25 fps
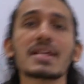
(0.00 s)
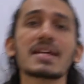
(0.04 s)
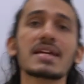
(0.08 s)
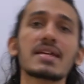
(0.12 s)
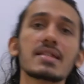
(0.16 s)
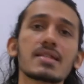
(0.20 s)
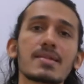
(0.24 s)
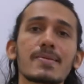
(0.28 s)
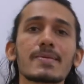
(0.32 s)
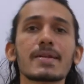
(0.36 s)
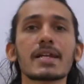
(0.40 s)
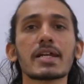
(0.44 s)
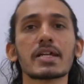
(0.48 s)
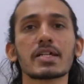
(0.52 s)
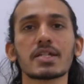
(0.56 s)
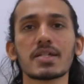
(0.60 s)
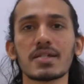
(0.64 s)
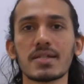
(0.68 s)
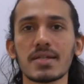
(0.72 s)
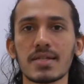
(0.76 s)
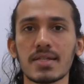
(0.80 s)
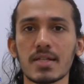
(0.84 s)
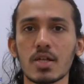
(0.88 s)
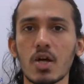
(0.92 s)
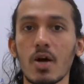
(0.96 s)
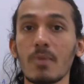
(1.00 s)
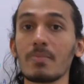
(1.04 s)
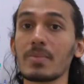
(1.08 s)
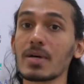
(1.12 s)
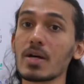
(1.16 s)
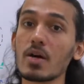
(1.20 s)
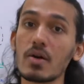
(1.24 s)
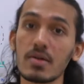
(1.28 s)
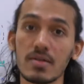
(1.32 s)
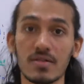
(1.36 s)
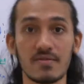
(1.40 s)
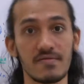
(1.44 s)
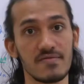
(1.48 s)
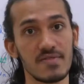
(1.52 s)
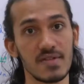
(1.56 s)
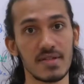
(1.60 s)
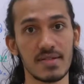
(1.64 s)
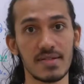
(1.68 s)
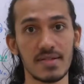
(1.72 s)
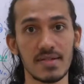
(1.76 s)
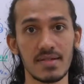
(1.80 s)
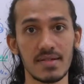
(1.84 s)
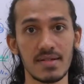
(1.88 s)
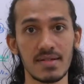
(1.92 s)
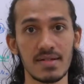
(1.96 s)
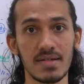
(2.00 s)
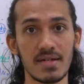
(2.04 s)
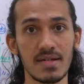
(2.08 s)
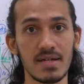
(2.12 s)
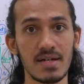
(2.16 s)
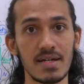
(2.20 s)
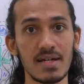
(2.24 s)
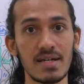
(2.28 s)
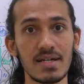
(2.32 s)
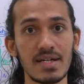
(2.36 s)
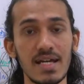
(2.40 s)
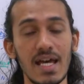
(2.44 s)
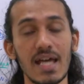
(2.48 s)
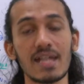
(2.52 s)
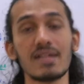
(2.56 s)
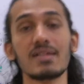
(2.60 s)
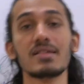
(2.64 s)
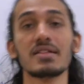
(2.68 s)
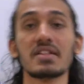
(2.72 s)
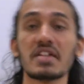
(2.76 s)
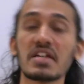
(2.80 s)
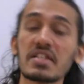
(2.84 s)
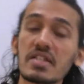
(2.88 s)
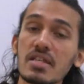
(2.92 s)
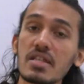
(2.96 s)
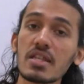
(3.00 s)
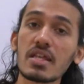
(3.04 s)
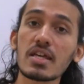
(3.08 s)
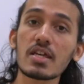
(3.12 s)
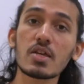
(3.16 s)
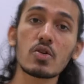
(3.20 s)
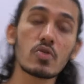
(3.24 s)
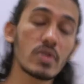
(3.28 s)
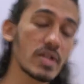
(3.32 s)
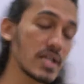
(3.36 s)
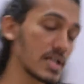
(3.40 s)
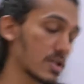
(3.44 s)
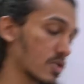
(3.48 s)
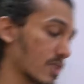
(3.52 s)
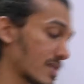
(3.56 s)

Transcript: inspiration is stopped because of this. And another thing you need to